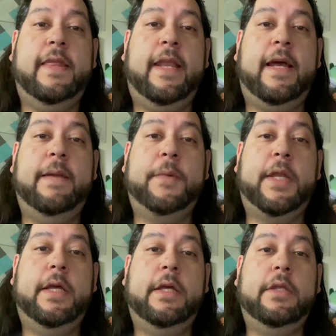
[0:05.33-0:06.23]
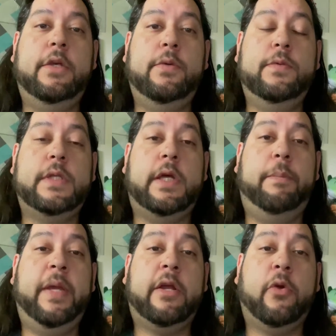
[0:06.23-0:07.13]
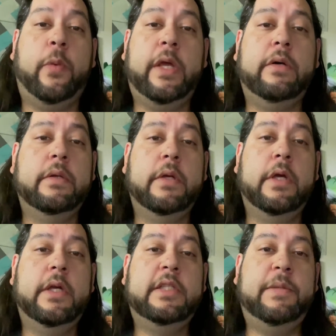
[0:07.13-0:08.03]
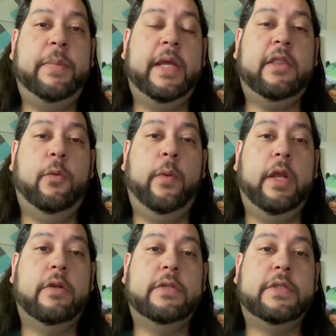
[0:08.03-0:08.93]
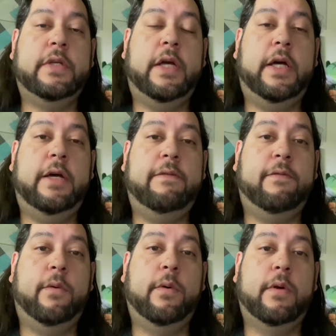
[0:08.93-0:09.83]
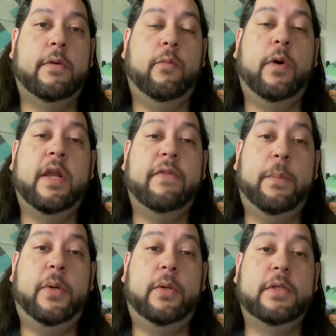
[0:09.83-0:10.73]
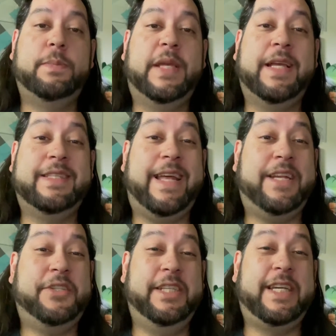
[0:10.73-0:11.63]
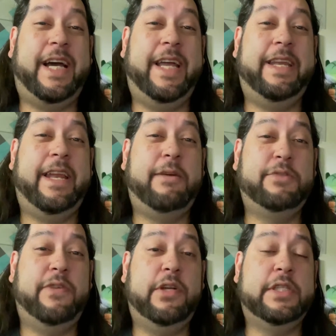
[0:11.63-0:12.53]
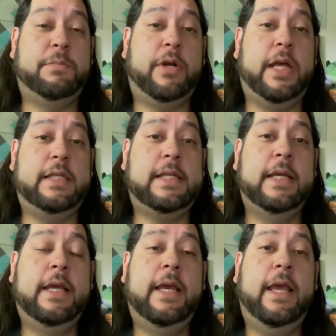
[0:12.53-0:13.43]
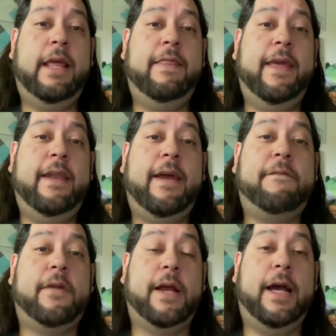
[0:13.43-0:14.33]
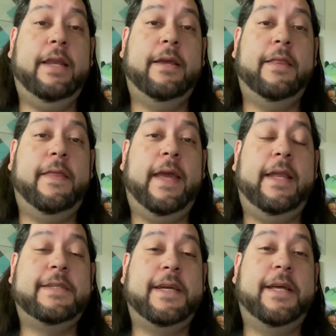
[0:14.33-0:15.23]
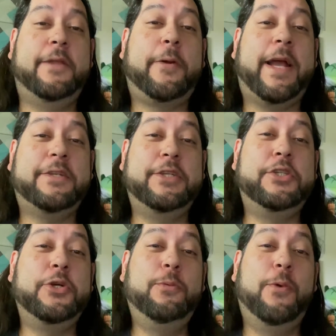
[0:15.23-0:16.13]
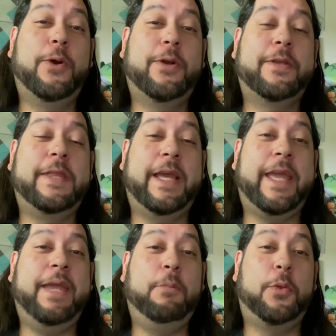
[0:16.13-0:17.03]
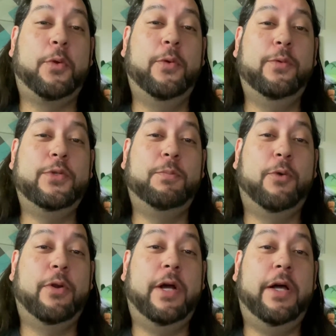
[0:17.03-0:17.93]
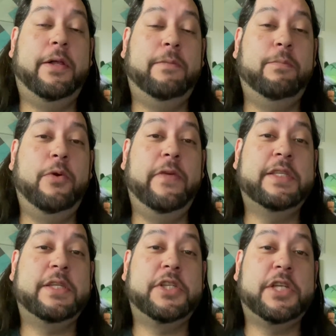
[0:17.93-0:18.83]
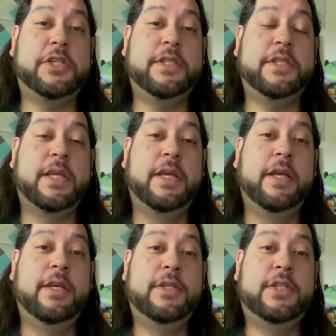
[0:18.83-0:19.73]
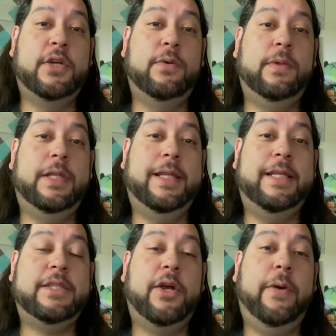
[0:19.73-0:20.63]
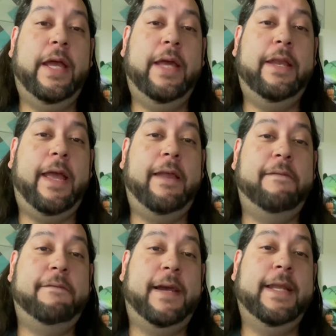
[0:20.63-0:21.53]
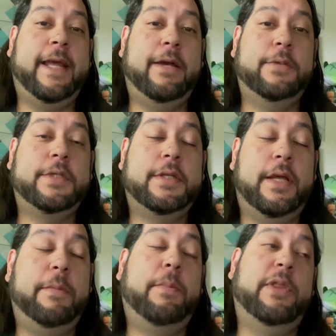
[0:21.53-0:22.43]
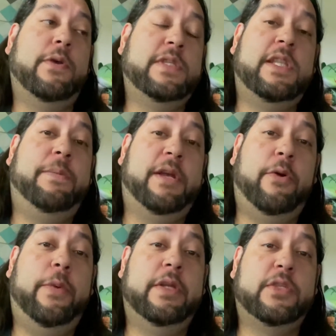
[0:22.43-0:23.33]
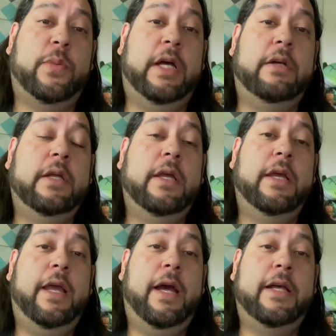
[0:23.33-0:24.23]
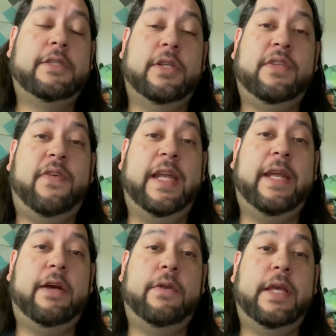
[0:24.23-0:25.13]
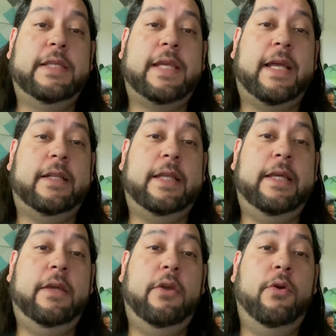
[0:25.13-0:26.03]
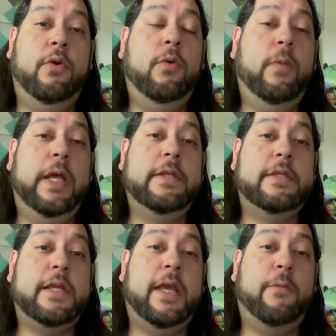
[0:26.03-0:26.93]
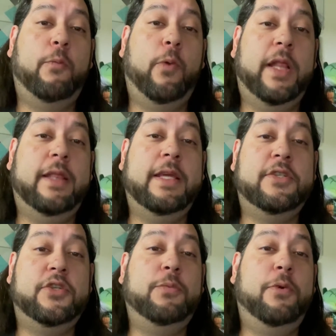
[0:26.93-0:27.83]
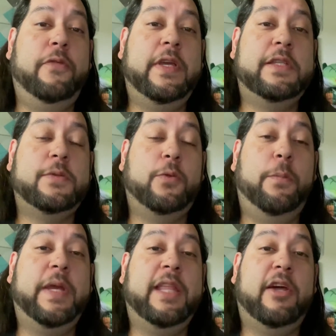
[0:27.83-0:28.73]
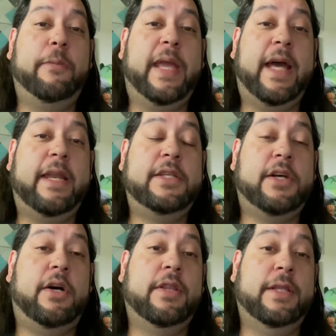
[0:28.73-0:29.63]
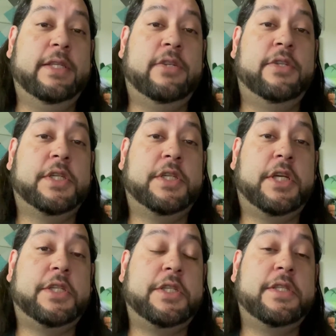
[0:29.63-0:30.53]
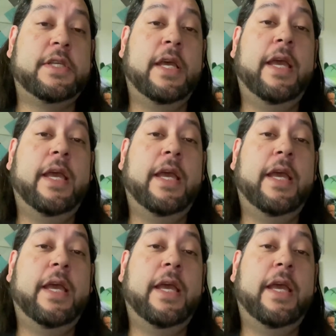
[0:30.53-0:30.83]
that I'm gonna use a picker wheel to pick the winners for one of the polls because it actually tied and I was very surprised. And then I forgot that there were actually two more that came through, two more movie suggestions. So let's go ahead and find out. I'm gonna put those in the picker wheel as well. So let's find out exactly who wins and what these two movies will be that will be added to all the listener suggestions.